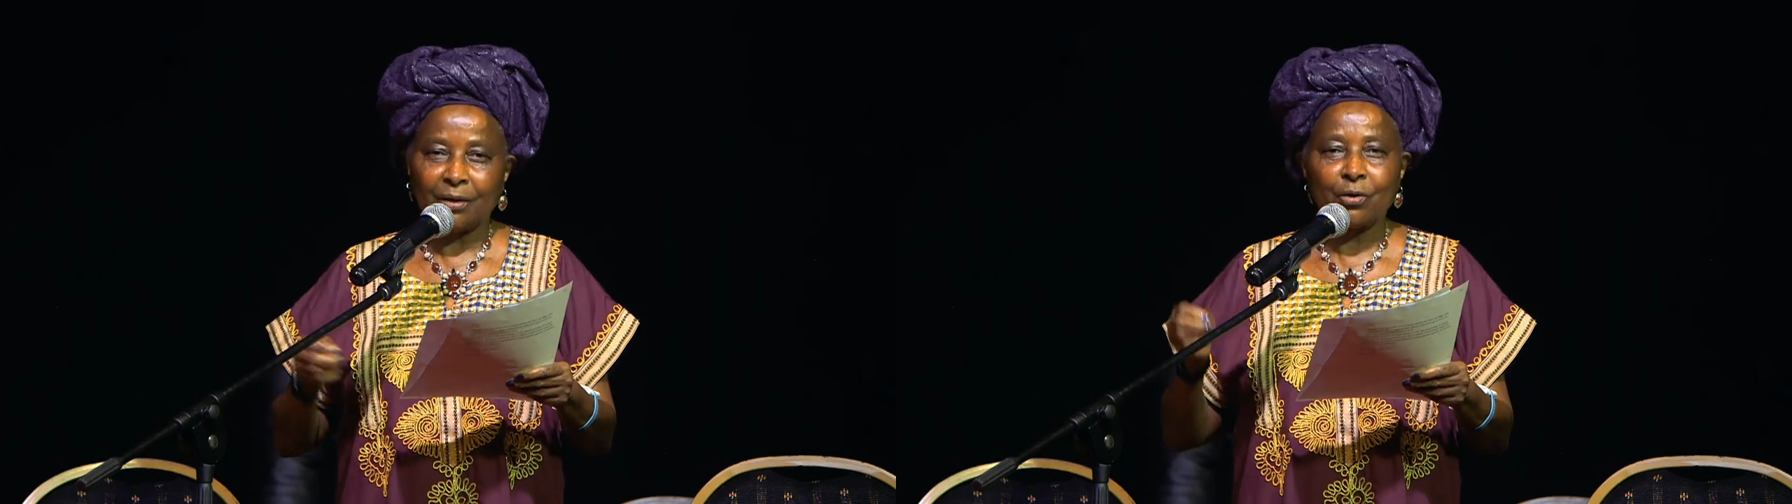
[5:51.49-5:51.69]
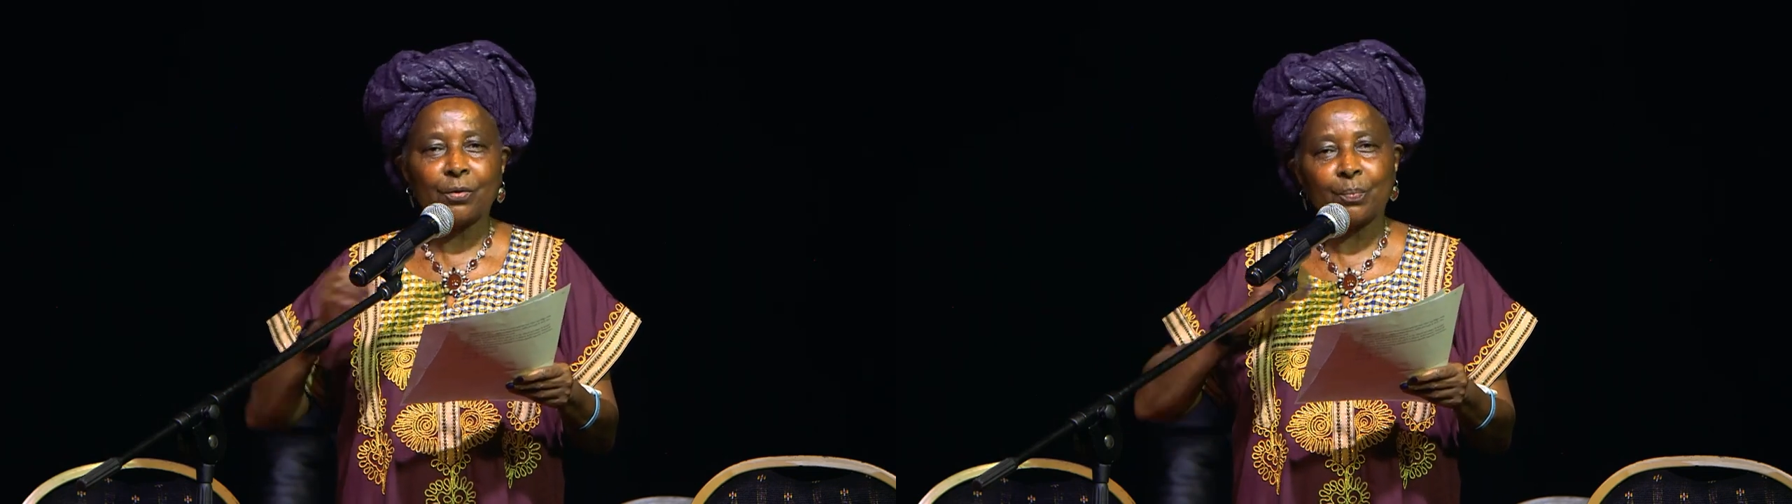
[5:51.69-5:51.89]

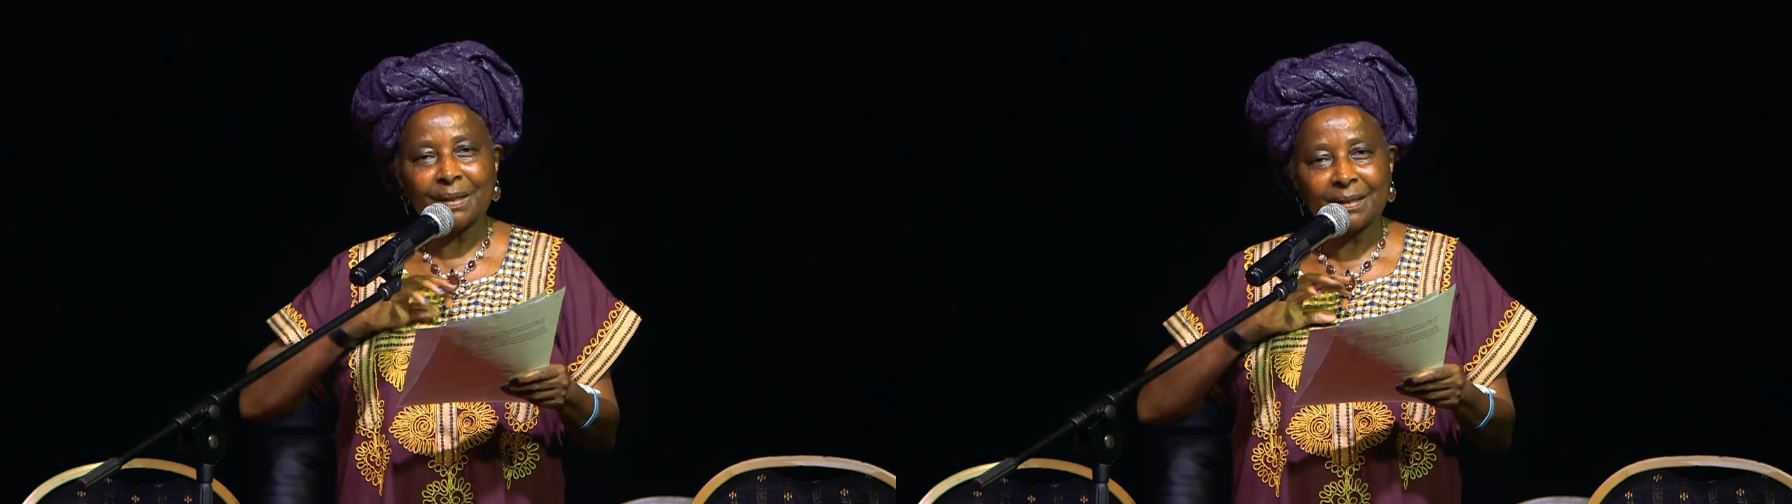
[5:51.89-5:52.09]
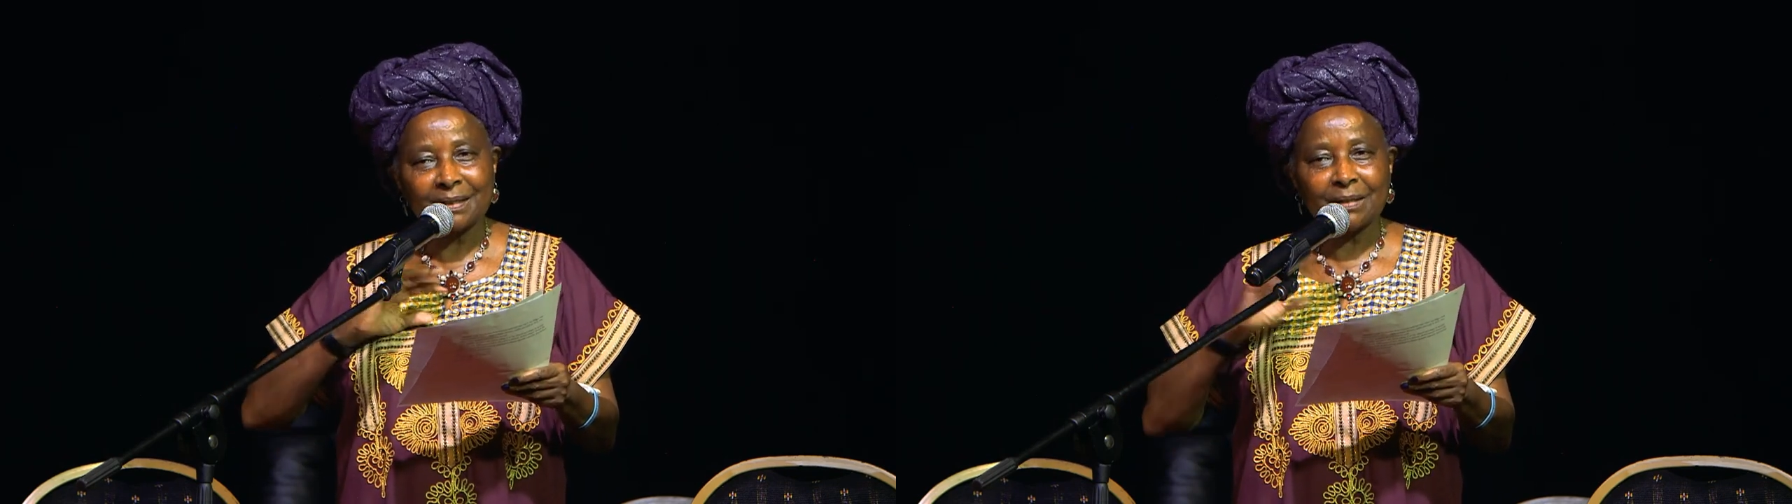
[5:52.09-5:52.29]
and not
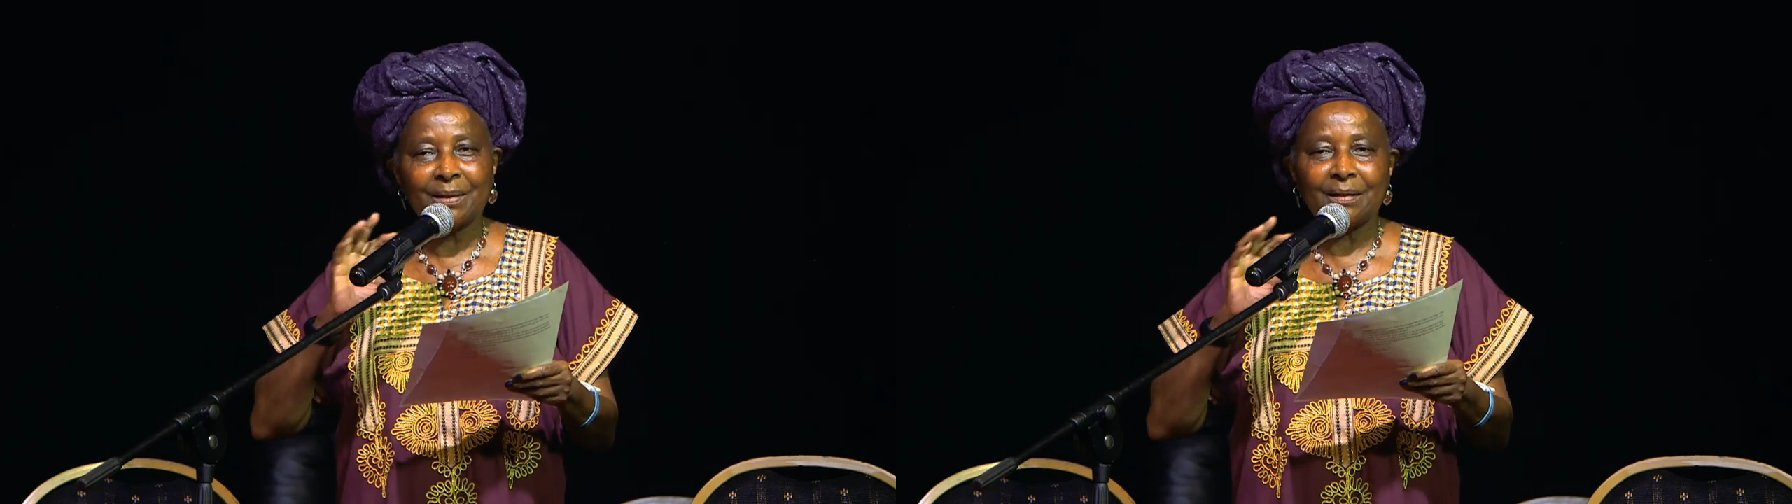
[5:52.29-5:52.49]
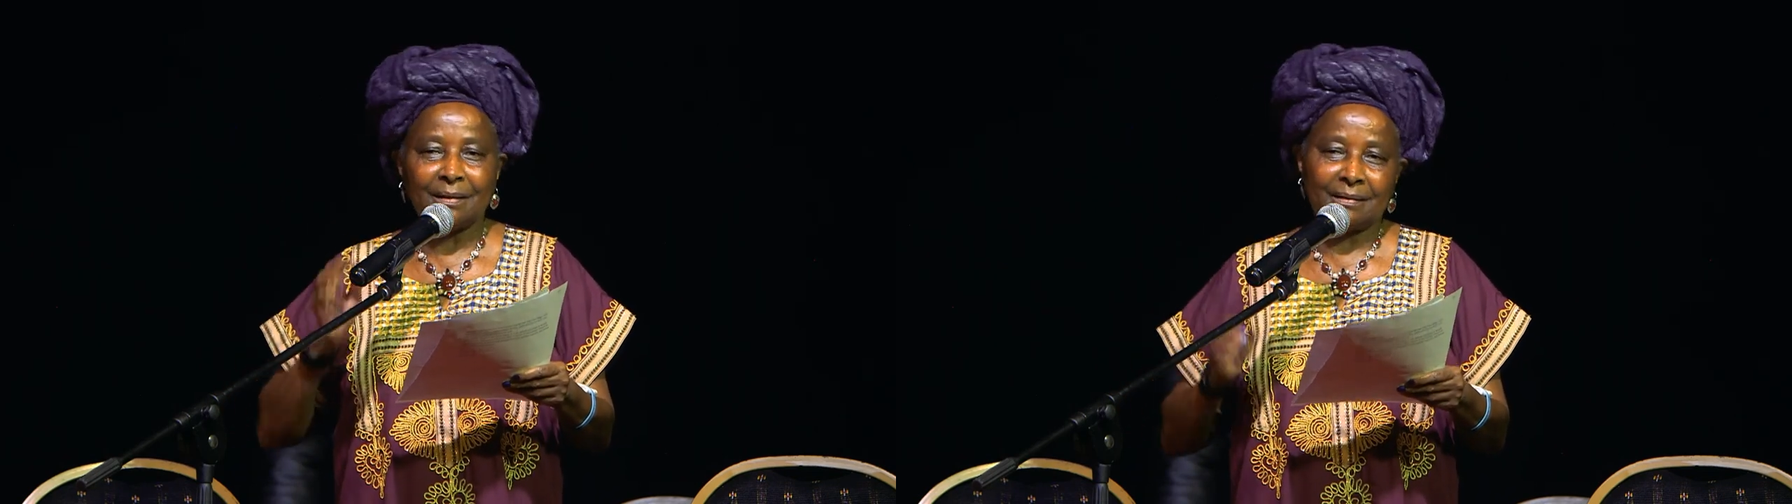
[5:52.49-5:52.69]
be
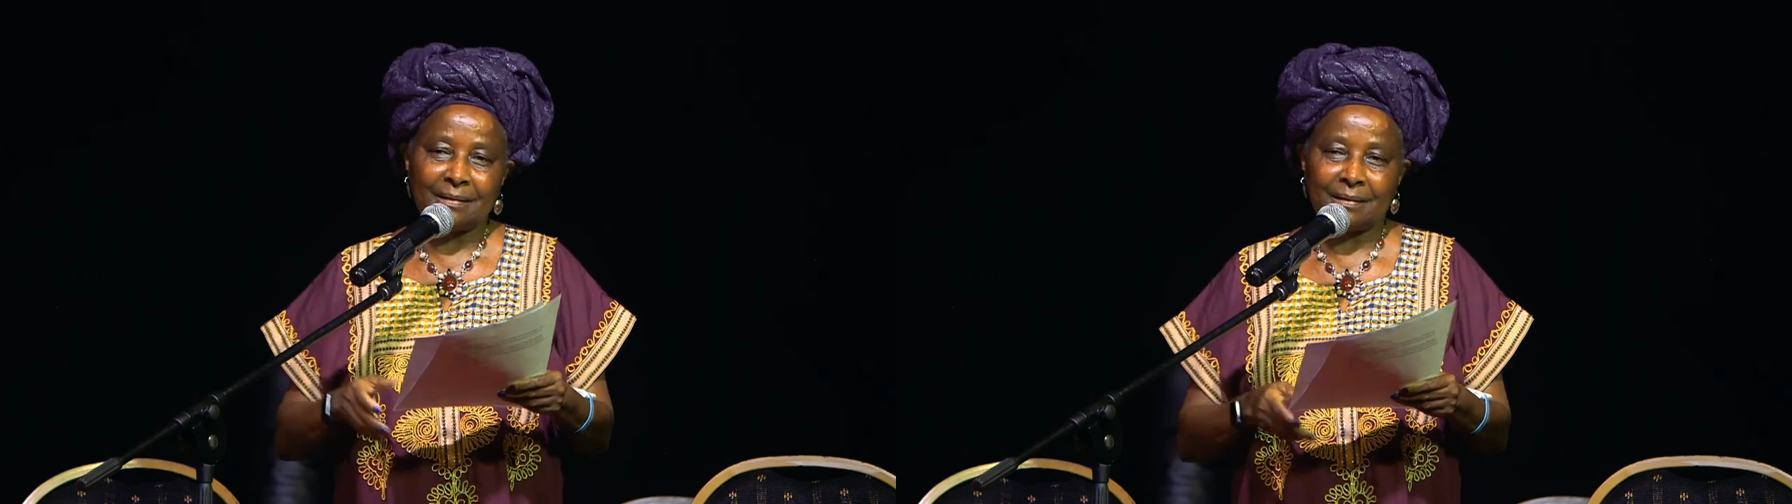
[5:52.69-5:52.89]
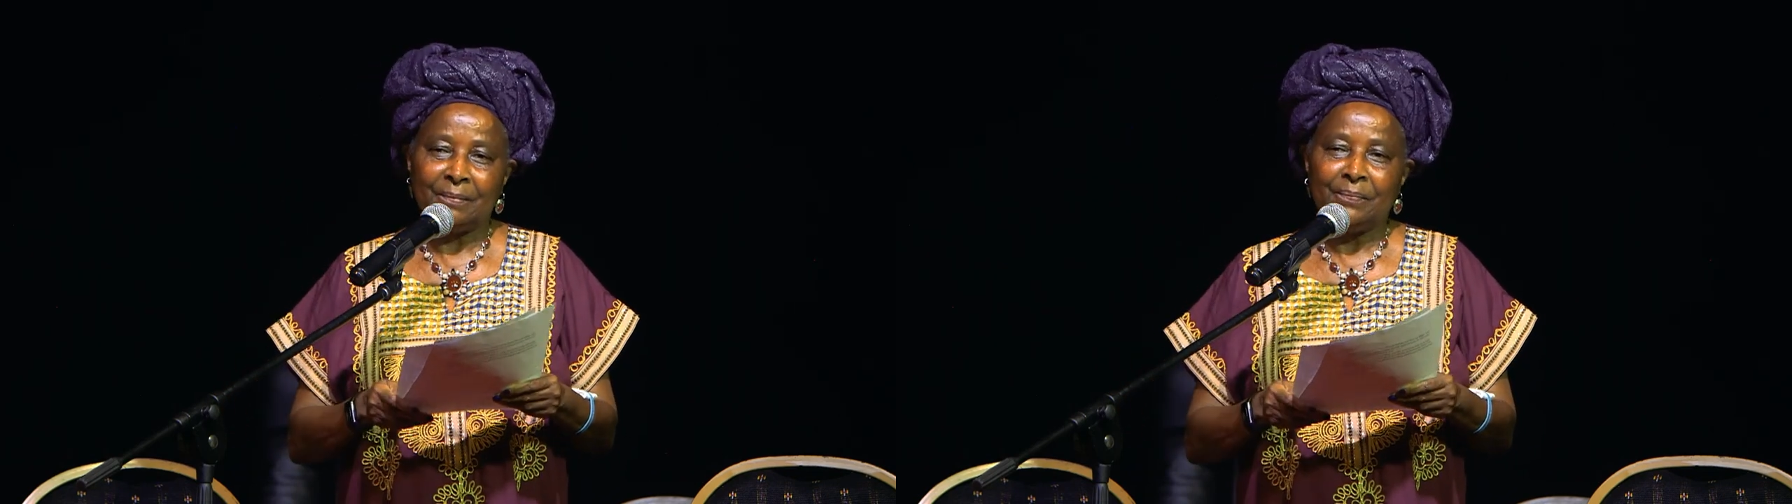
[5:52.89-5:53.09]

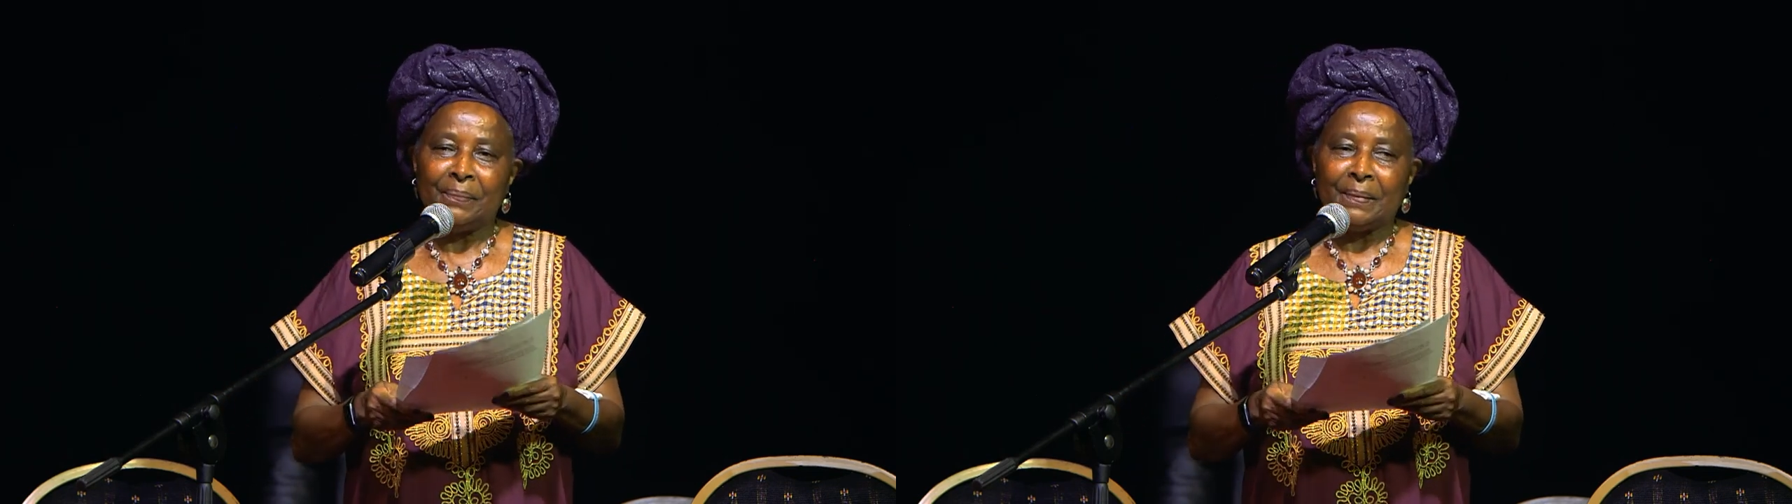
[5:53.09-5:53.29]
intimidated